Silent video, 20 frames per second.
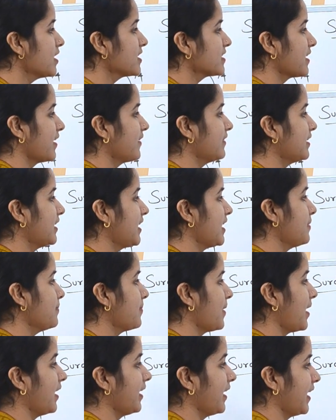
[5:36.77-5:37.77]
17
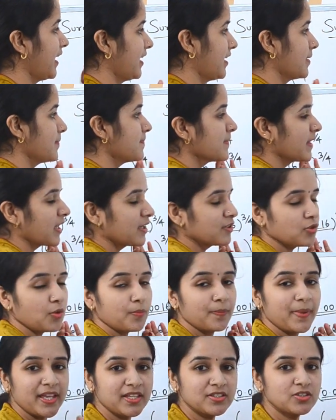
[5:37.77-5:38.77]
power 8. So
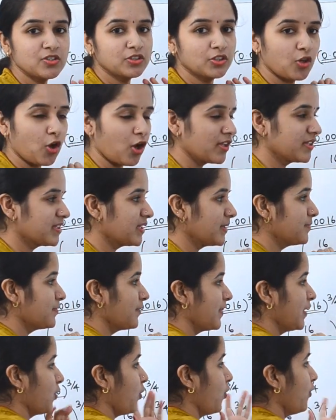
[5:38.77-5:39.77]
based on the concepts
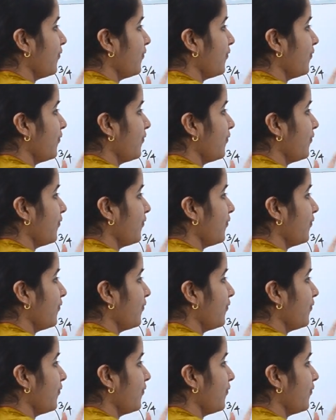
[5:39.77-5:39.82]
we know,